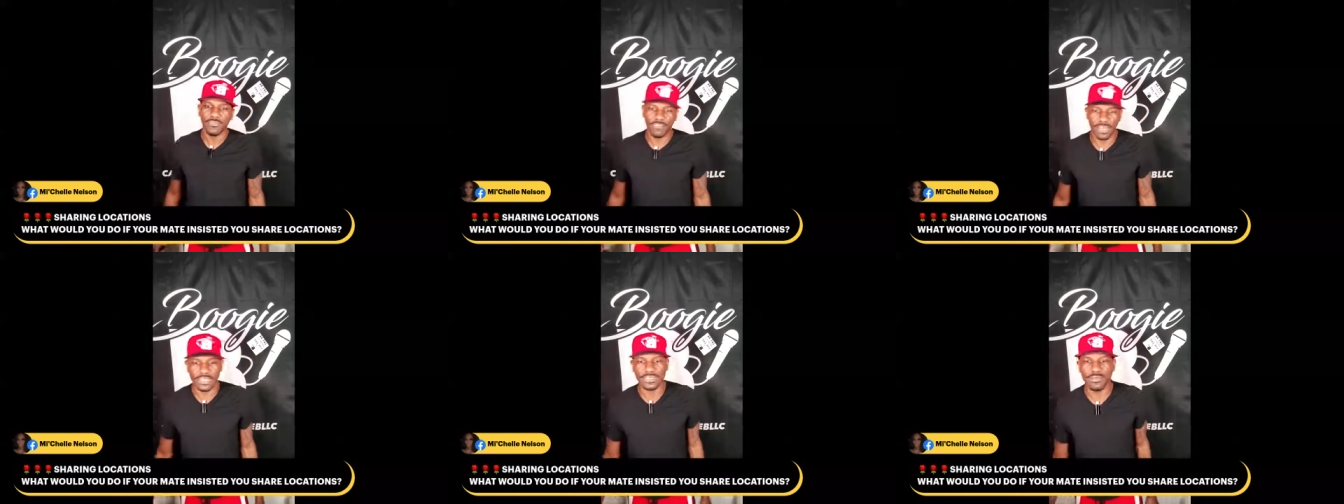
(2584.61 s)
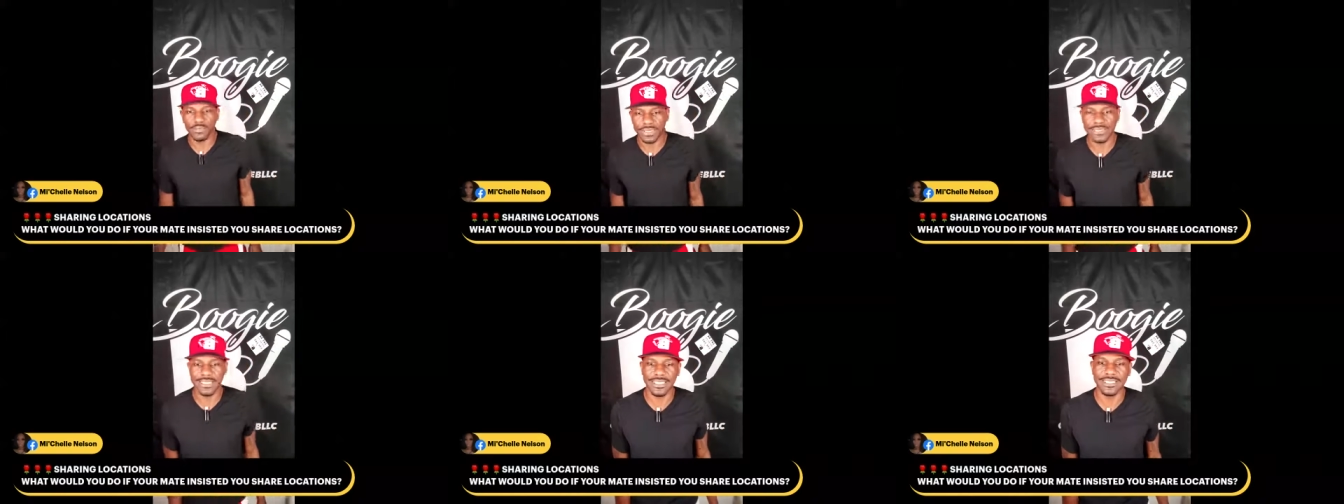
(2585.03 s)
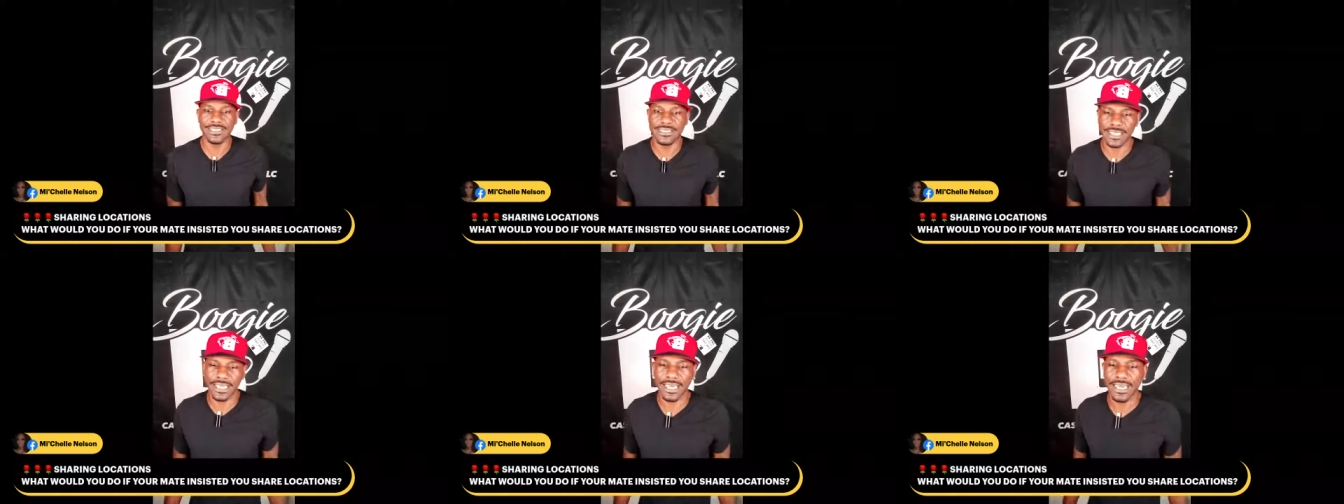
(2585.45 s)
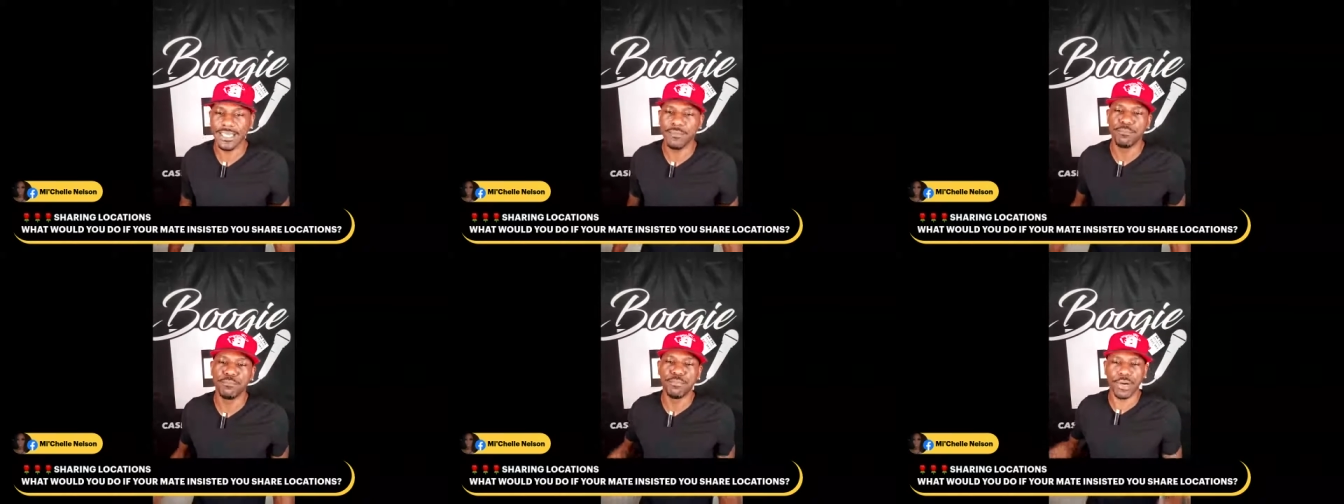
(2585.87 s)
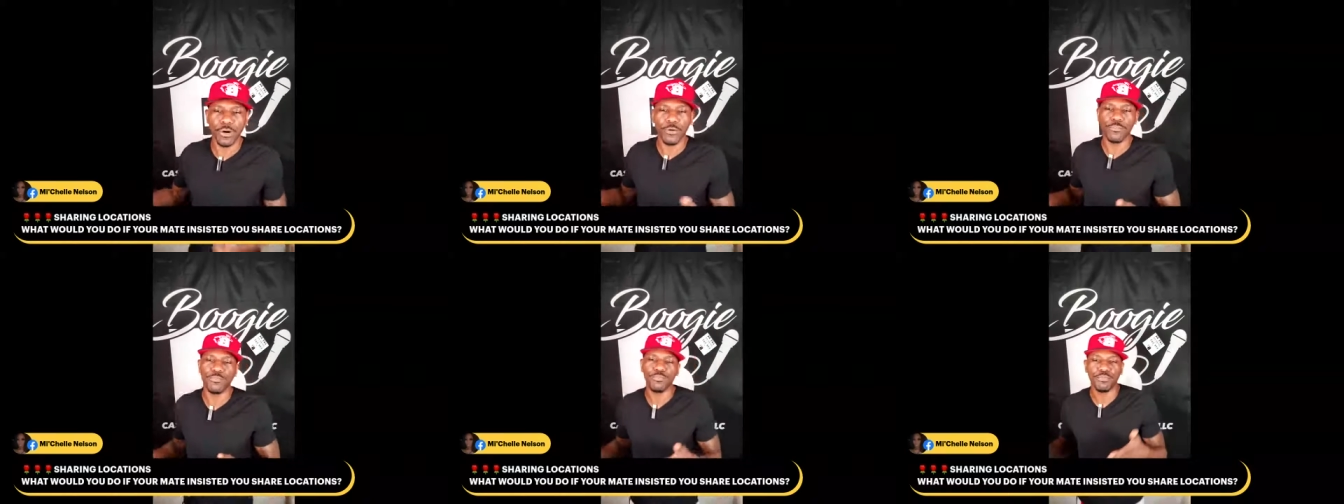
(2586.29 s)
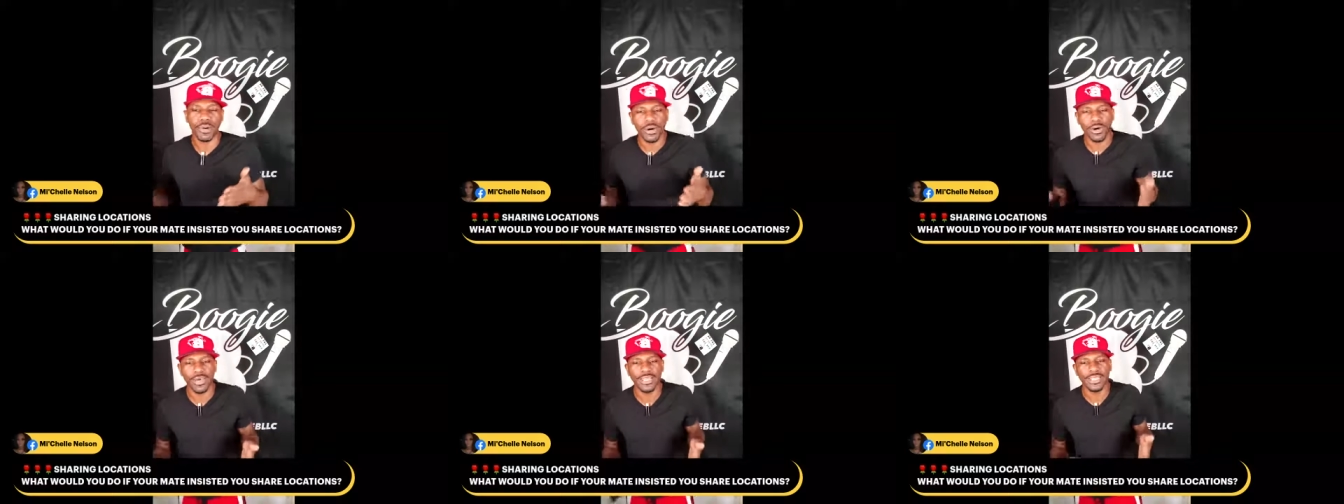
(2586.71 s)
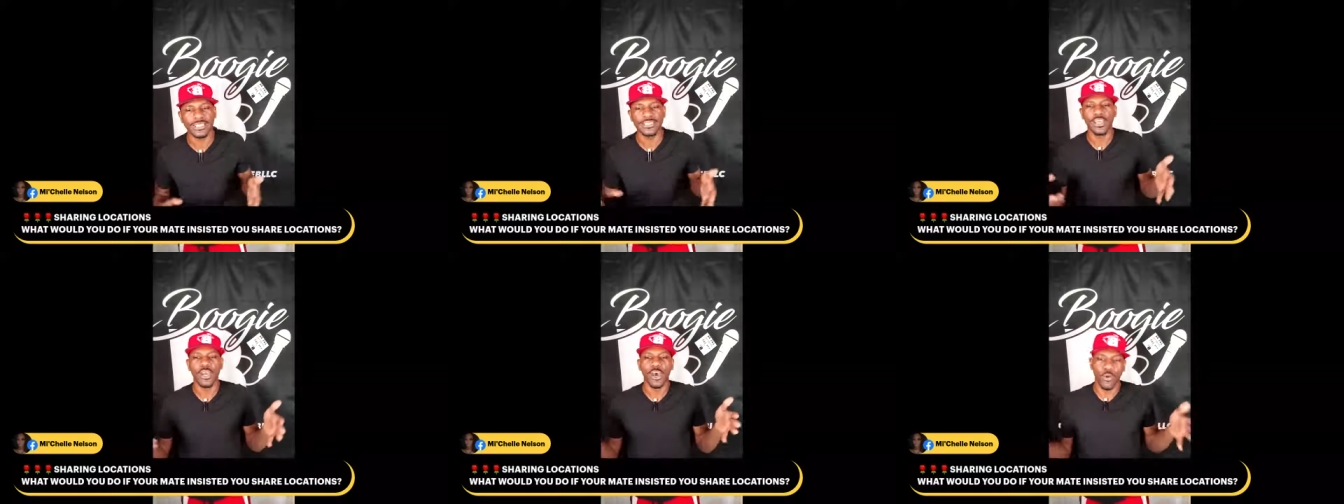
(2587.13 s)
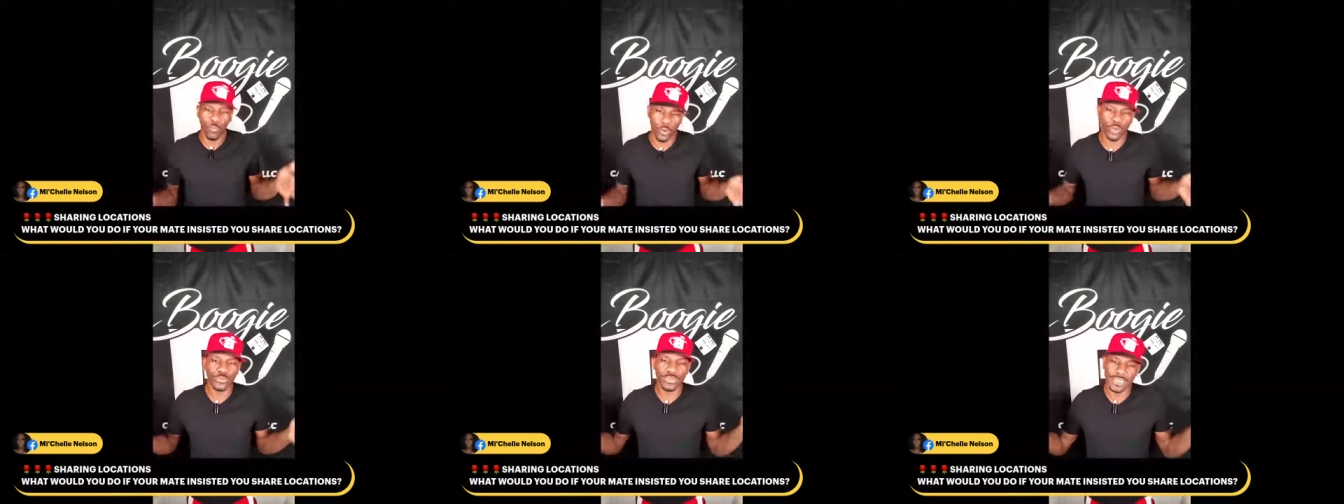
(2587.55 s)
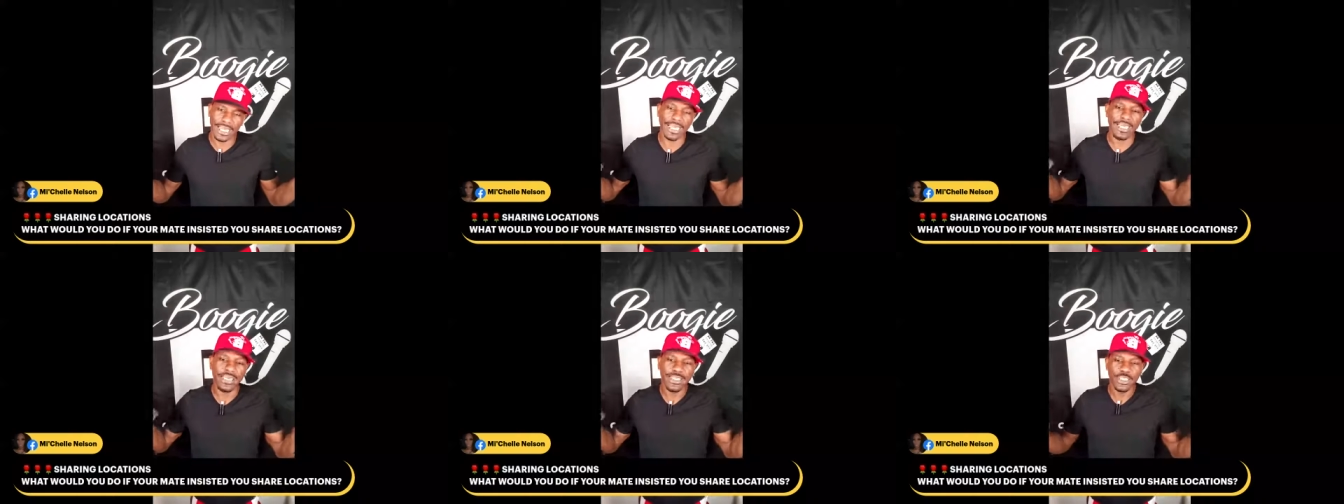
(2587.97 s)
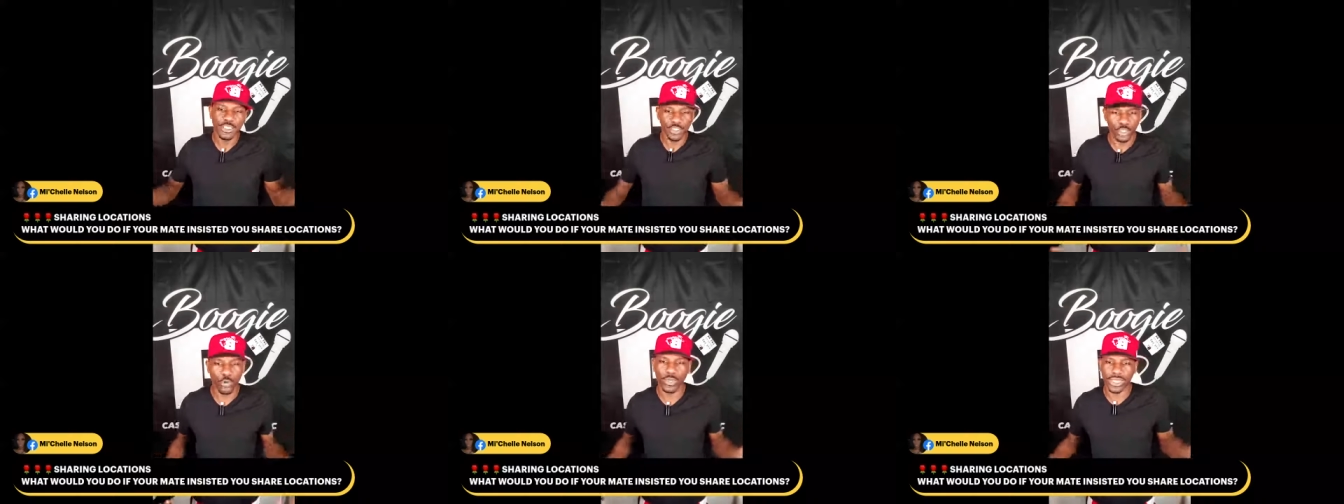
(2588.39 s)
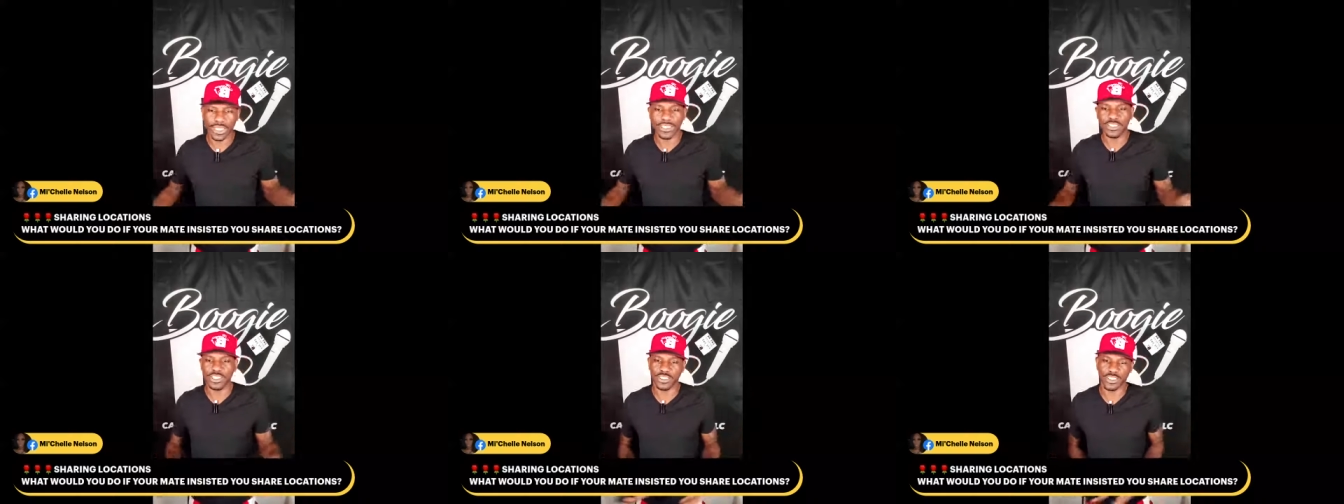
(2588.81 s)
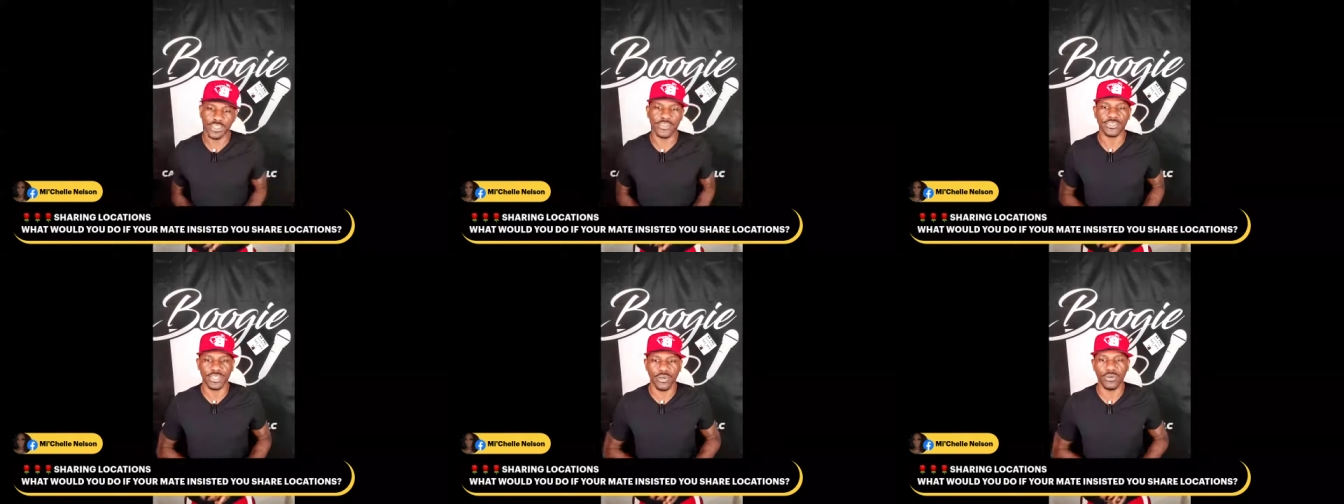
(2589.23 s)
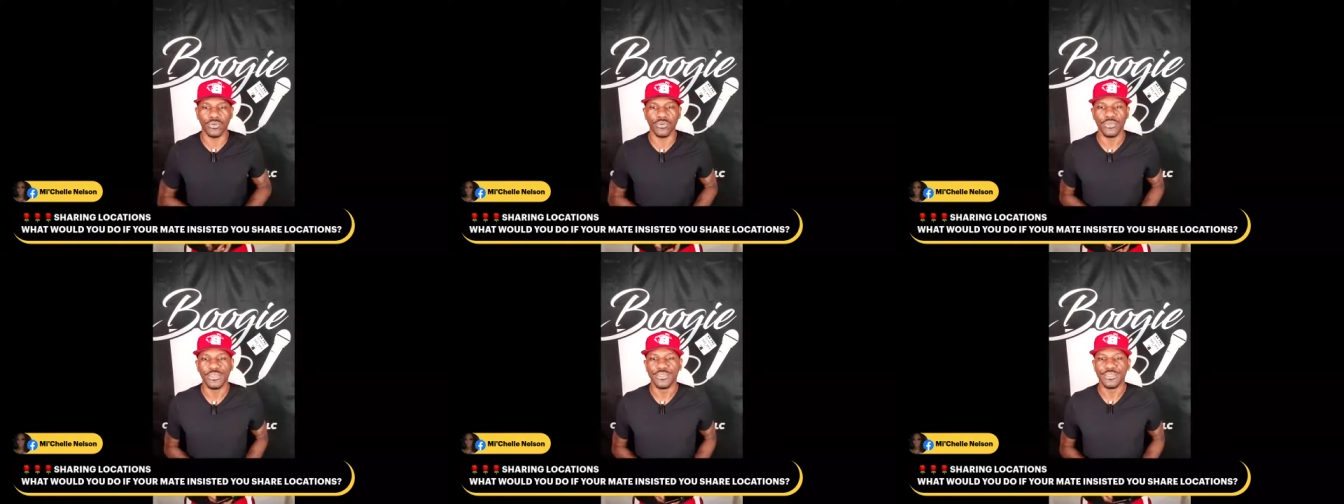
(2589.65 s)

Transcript: Vice President, said both parties want their location turned on.